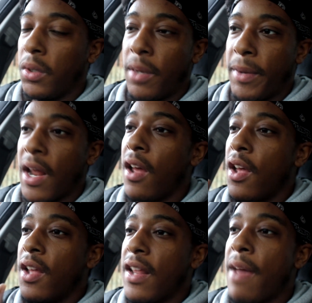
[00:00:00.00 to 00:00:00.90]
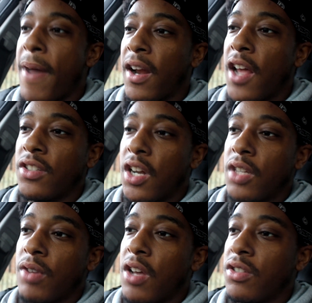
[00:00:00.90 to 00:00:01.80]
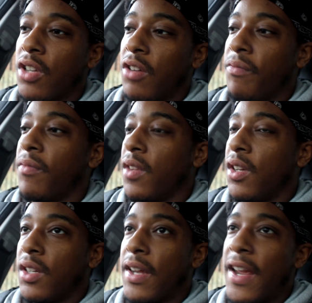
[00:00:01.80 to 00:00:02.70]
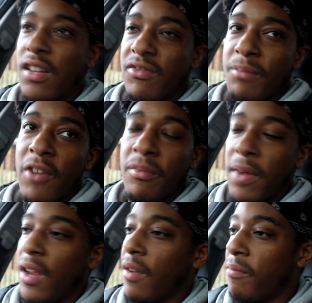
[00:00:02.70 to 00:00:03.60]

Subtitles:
do you mean that? The airbag light's on as well, so yeah, it doesn't bother me.